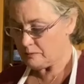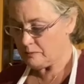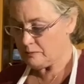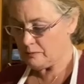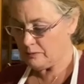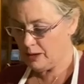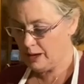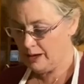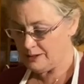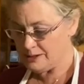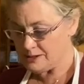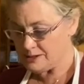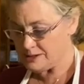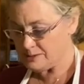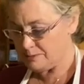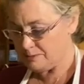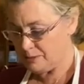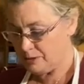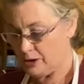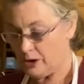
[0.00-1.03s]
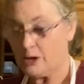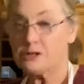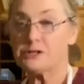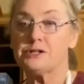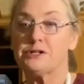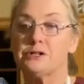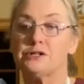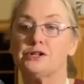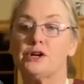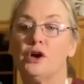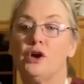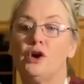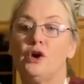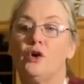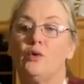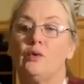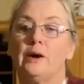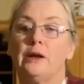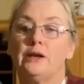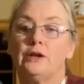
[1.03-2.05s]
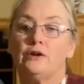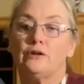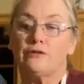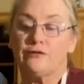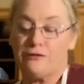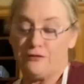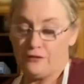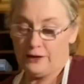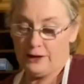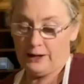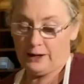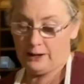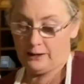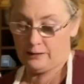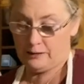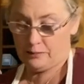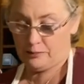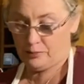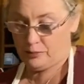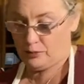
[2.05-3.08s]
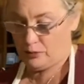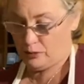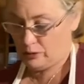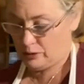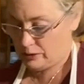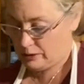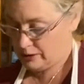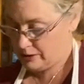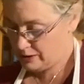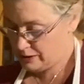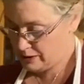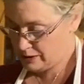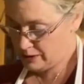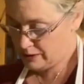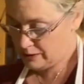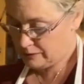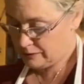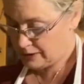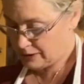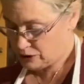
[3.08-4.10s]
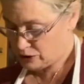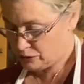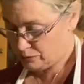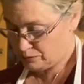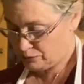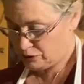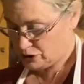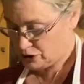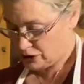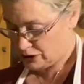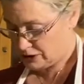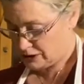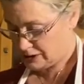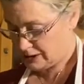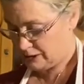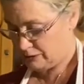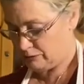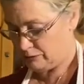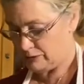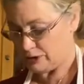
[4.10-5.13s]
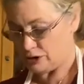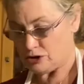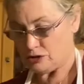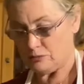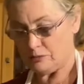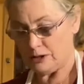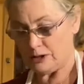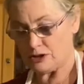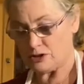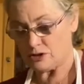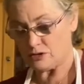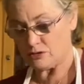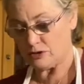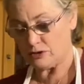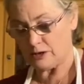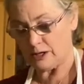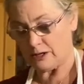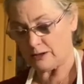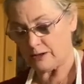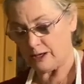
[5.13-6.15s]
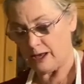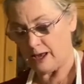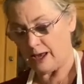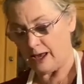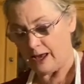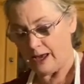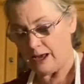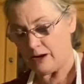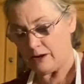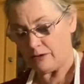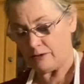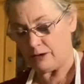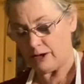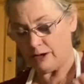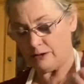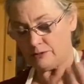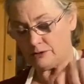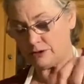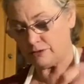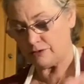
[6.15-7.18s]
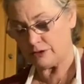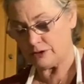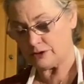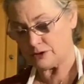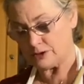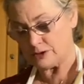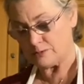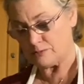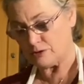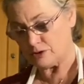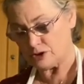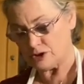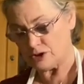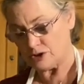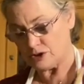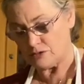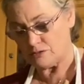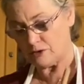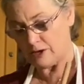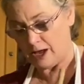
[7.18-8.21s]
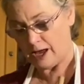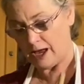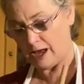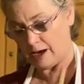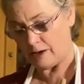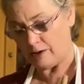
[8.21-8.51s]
and it's important when you're filling the bowl that you push it down, that you make sure you get the air out of it as much as you can.